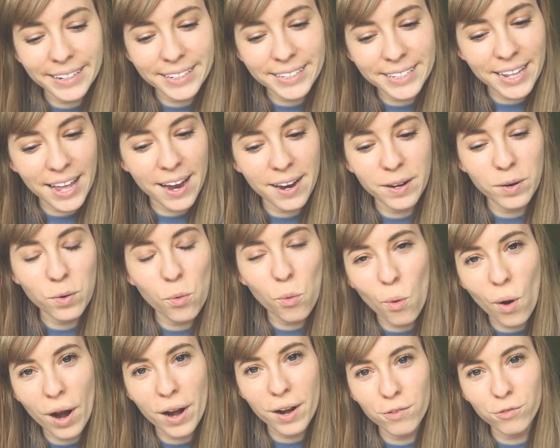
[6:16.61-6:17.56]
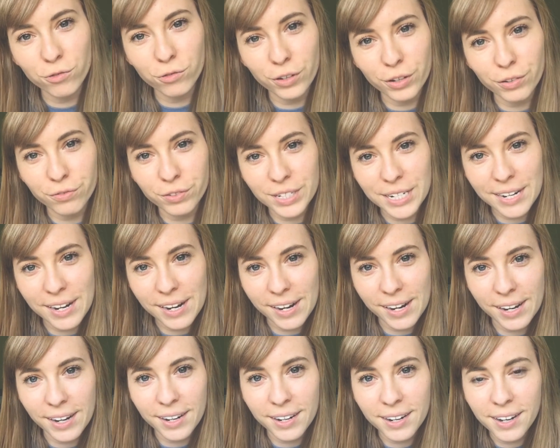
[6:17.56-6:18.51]
is like
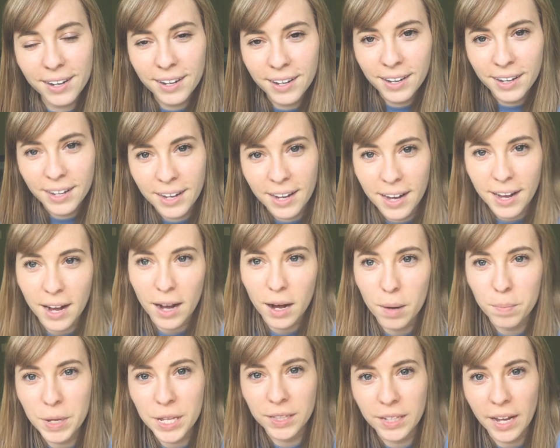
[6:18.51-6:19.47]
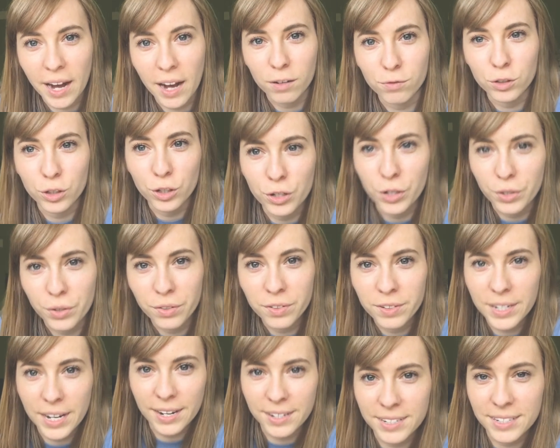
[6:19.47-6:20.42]
1:15 in the
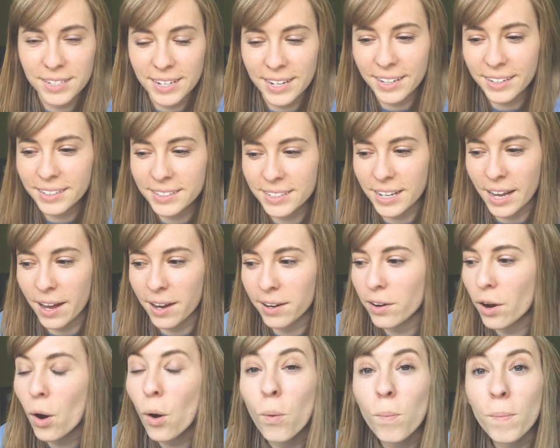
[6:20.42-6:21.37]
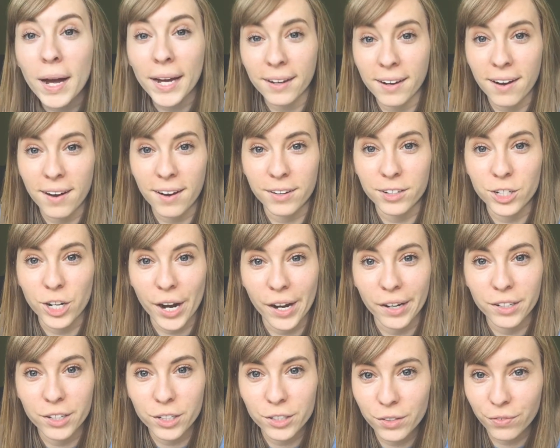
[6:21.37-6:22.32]
afternoon, day 6, and oh my gosh,
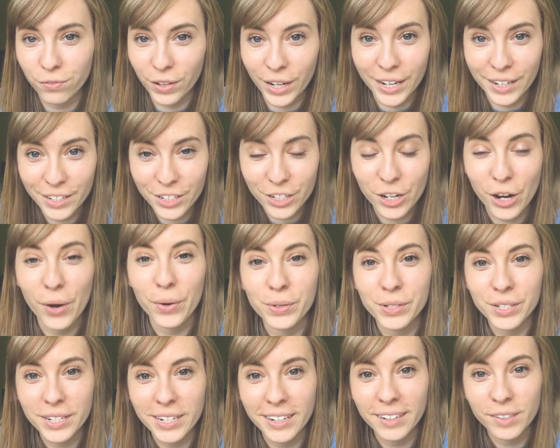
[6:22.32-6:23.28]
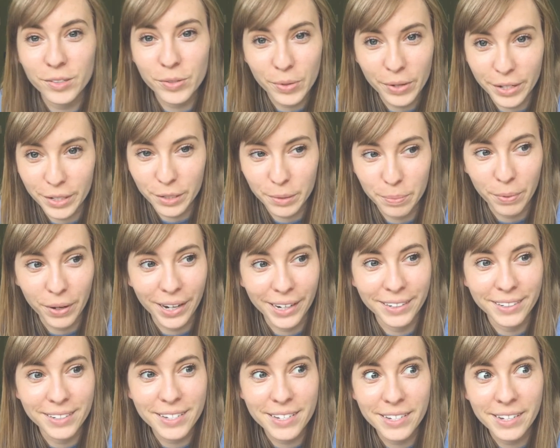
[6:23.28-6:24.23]
I just finished hosting Twitter
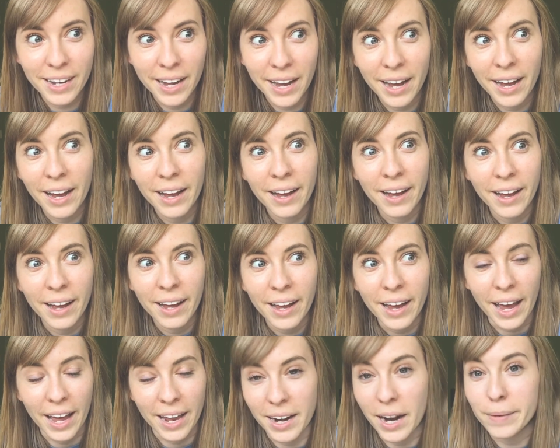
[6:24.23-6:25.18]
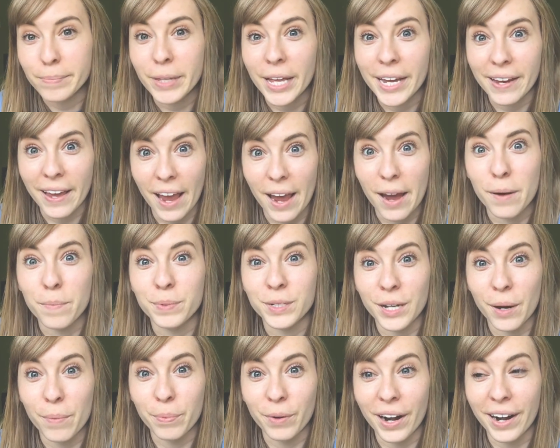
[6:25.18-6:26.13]
sprints, and I'm like amped
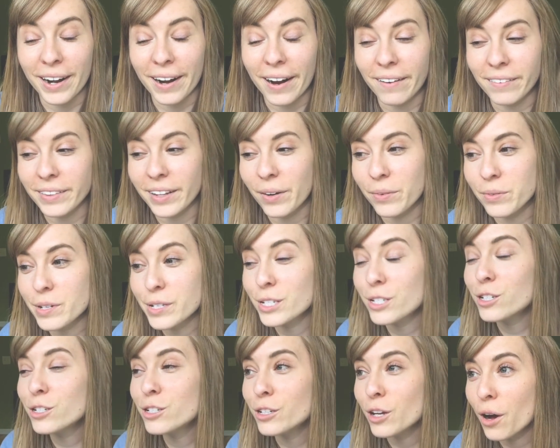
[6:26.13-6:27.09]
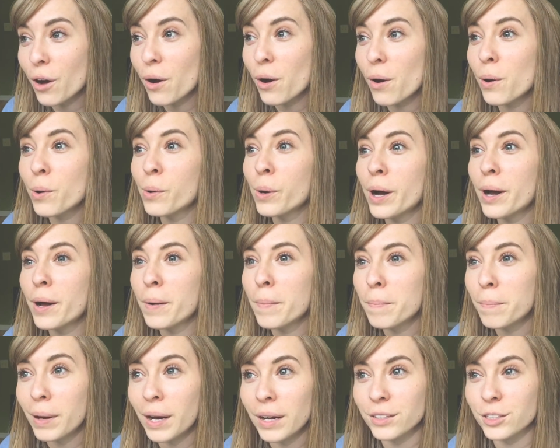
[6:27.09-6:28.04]
up right now. That was so
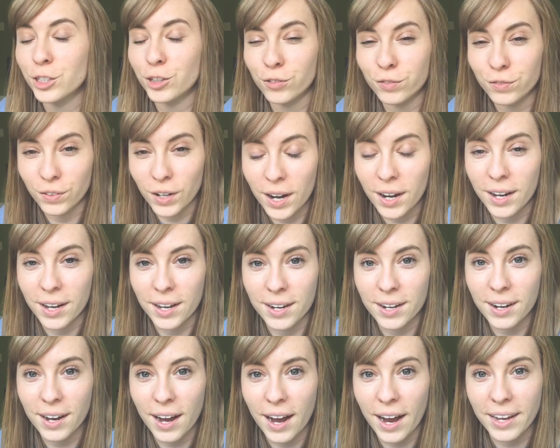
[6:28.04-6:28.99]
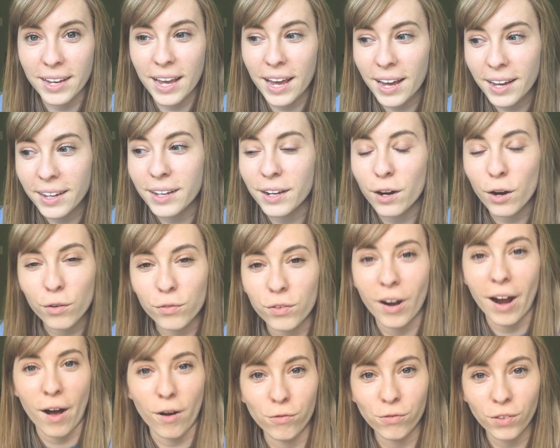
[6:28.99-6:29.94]
much fun. I can't get
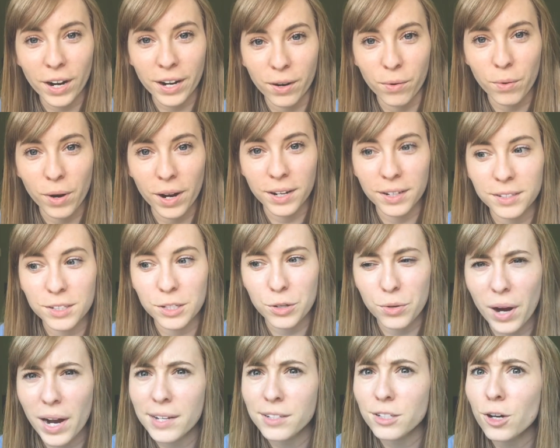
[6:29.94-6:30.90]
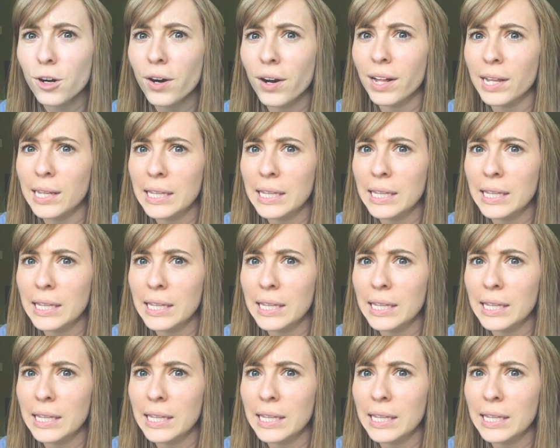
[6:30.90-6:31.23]
over how fun it was. You guys are